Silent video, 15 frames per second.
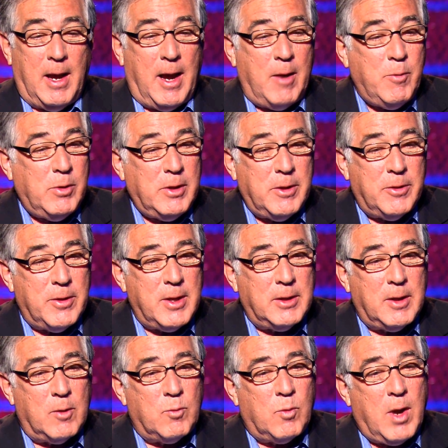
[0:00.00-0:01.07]
I really think
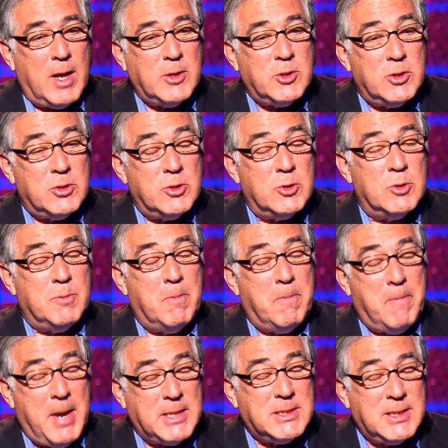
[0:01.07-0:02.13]
that Rochester's
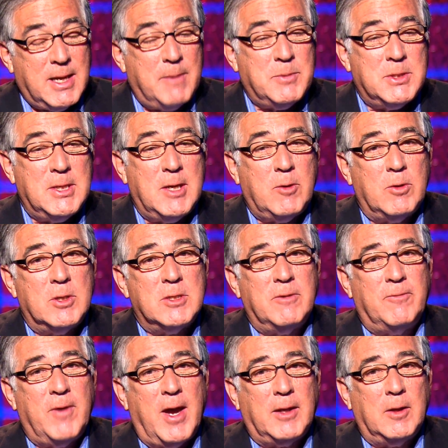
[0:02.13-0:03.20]
best kept secret is the
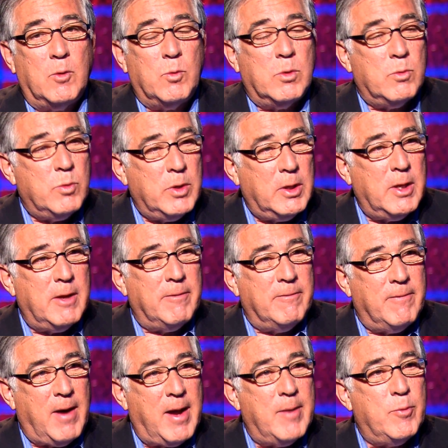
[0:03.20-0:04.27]
fact that we're really a
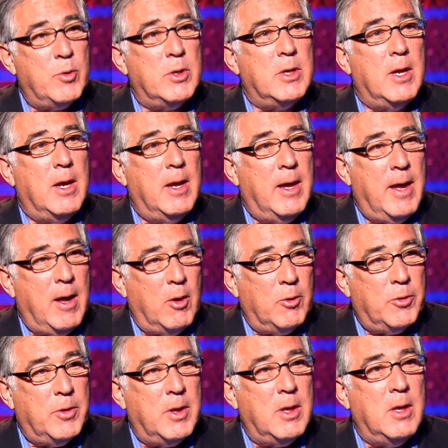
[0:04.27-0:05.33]
vibrant,
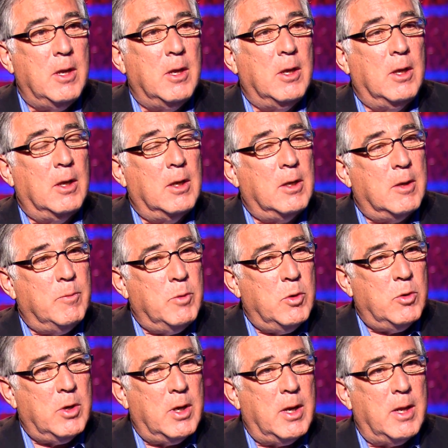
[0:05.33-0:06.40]
healthy
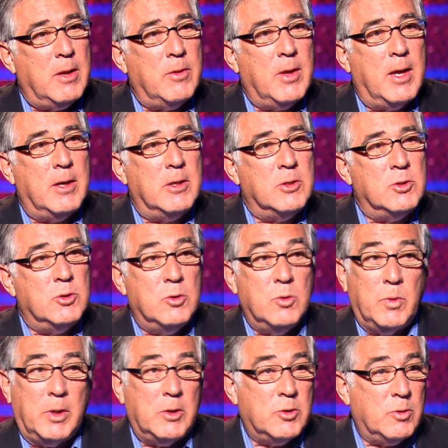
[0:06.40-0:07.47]
community that is
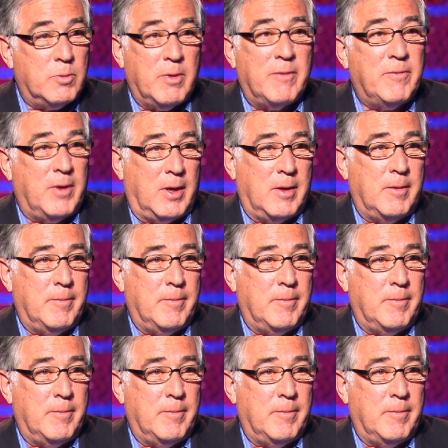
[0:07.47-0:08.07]
doing terrific.